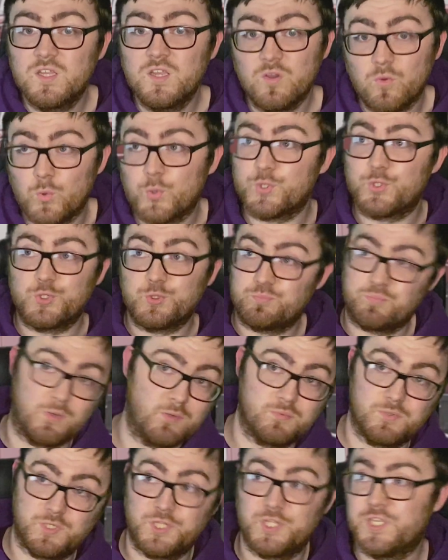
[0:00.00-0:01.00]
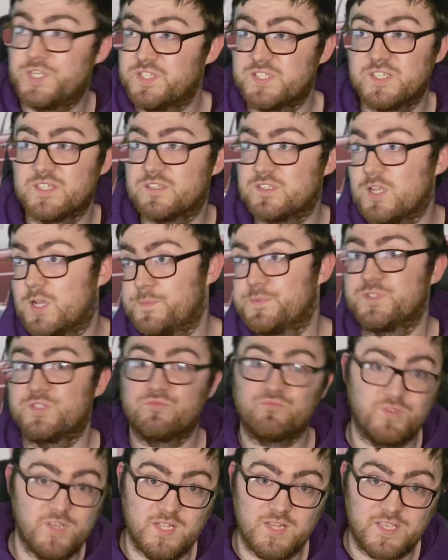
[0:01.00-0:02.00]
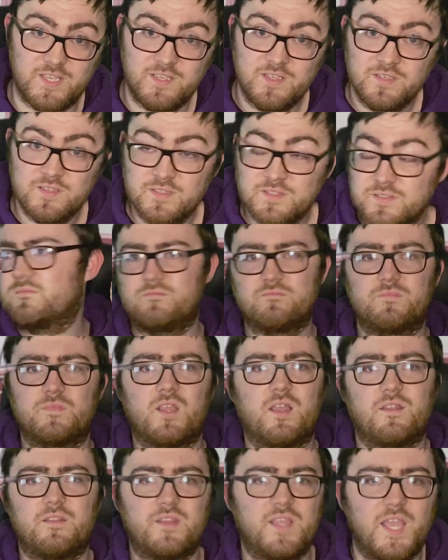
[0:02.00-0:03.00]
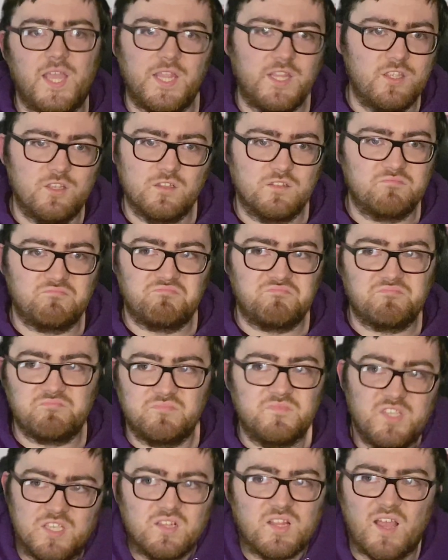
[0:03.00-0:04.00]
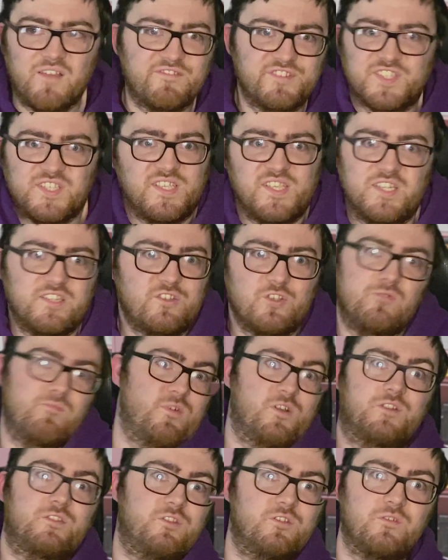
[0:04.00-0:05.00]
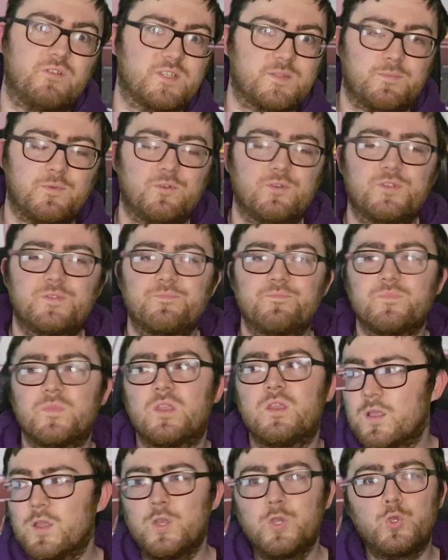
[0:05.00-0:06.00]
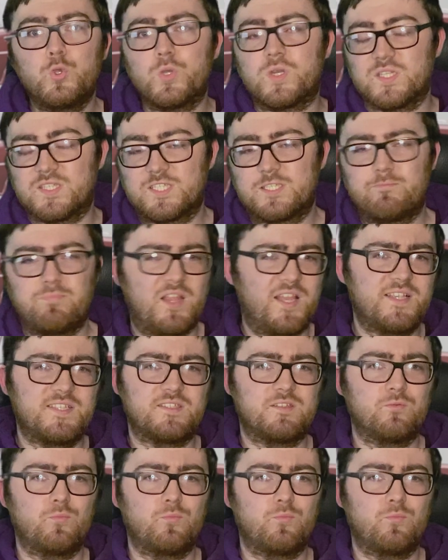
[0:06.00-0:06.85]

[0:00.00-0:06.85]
which is probably the easiest option really. and then you'll have a CE2 Mark II, I suppose. You can splice the